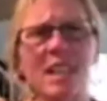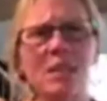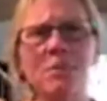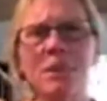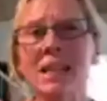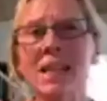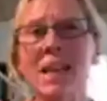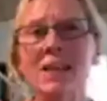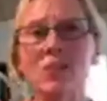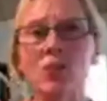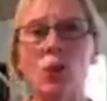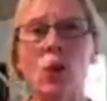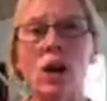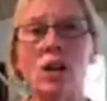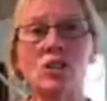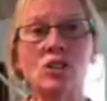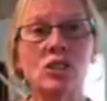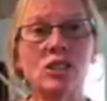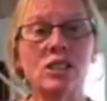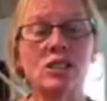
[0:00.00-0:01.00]
does anybody have
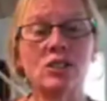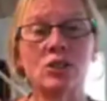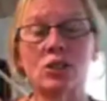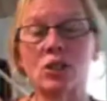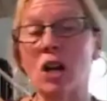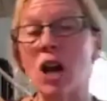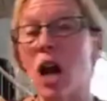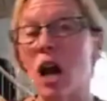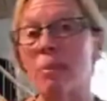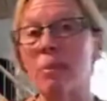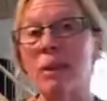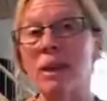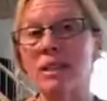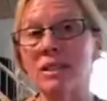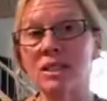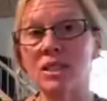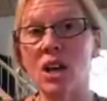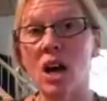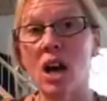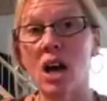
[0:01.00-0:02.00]
questions or
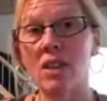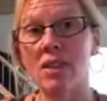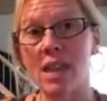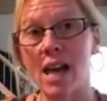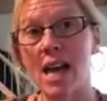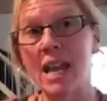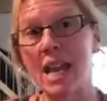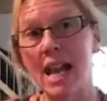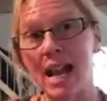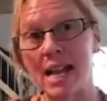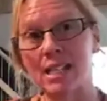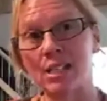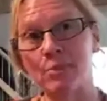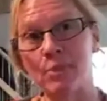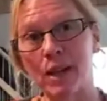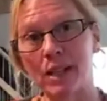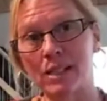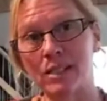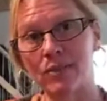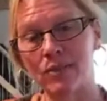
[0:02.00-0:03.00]
comments on that
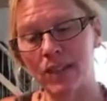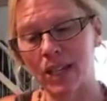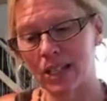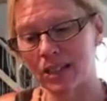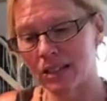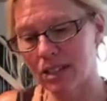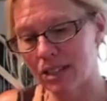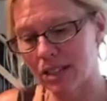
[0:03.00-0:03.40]
aspect of things?